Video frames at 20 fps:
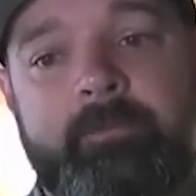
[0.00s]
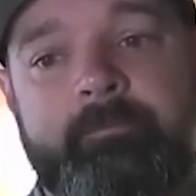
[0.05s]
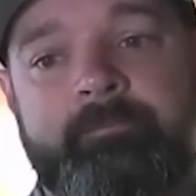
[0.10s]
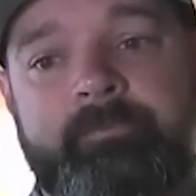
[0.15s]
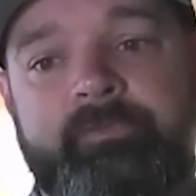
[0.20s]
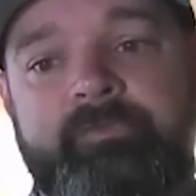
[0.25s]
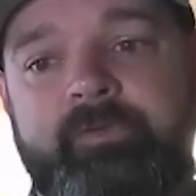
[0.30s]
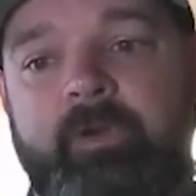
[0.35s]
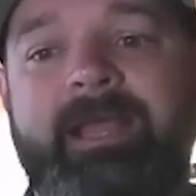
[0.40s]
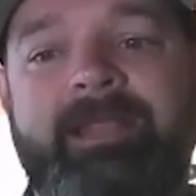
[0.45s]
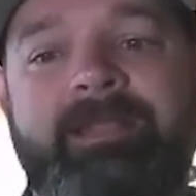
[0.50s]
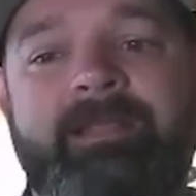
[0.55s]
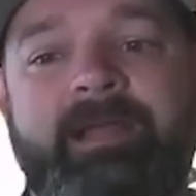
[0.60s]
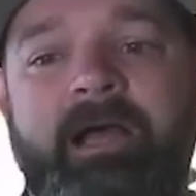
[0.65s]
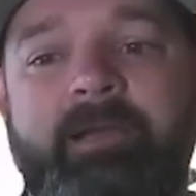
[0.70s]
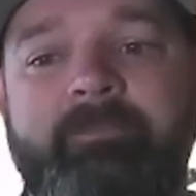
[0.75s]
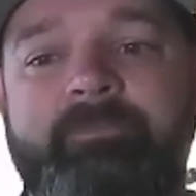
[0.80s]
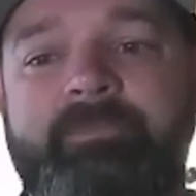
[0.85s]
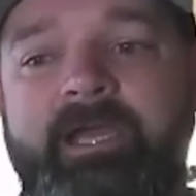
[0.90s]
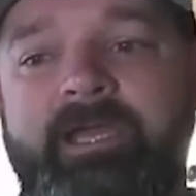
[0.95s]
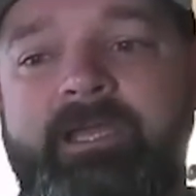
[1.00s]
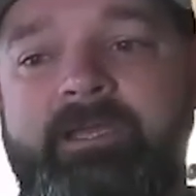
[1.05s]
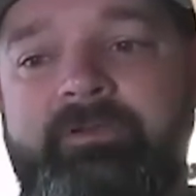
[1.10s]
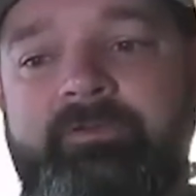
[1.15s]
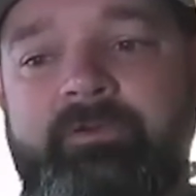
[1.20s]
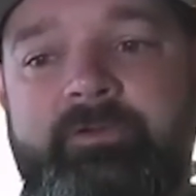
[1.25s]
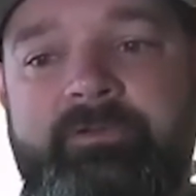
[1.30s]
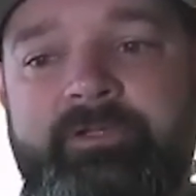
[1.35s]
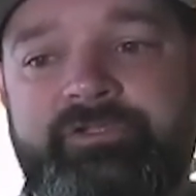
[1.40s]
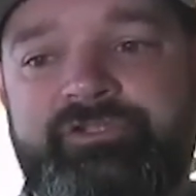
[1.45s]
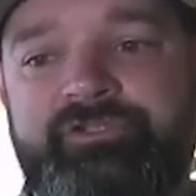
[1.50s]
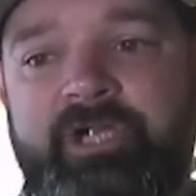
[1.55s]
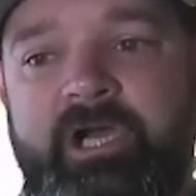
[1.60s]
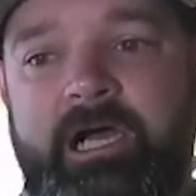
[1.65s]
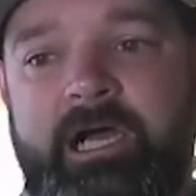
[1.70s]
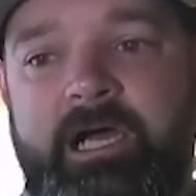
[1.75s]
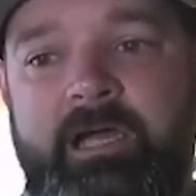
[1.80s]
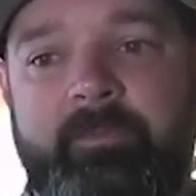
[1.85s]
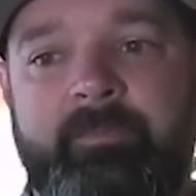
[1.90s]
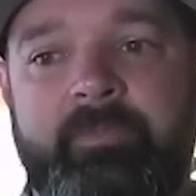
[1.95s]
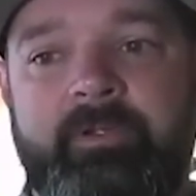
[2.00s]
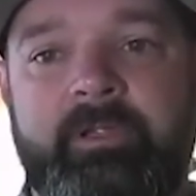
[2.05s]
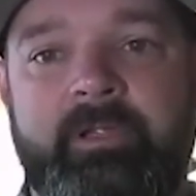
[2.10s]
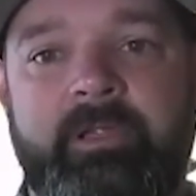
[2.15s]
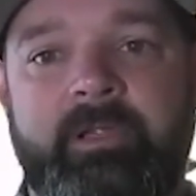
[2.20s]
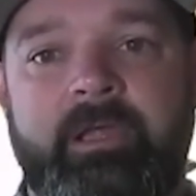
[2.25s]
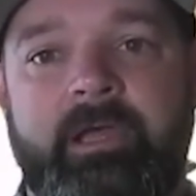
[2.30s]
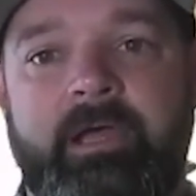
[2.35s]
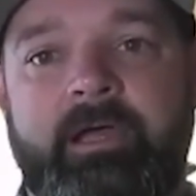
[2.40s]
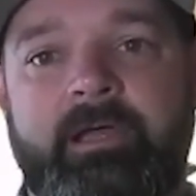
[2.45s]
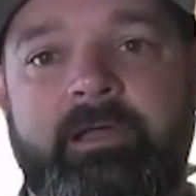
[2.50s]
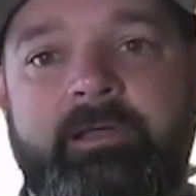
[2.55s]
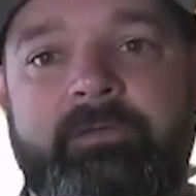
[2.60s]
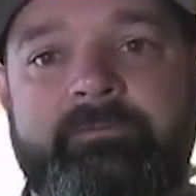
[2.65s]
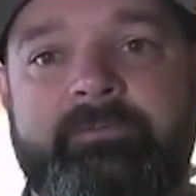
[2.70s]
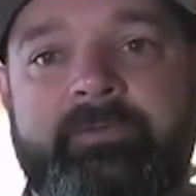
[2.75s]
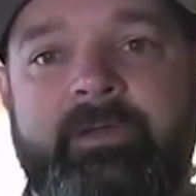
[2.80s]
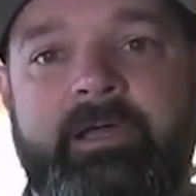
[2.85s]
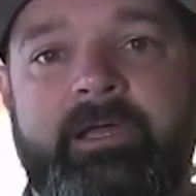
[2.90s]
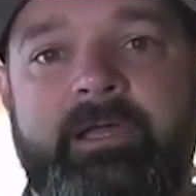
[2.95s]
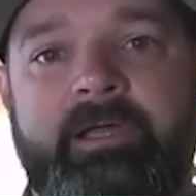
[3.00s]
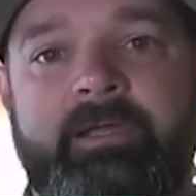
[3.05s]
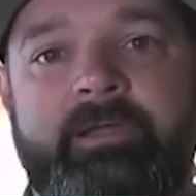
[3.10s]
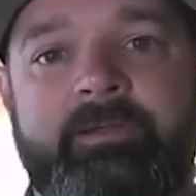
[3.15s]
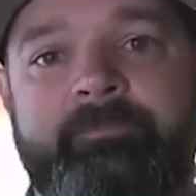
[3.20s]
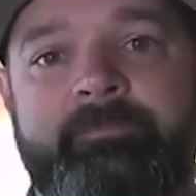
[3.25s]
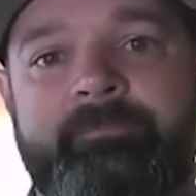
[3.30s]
So I'm kind of doing the job of uh,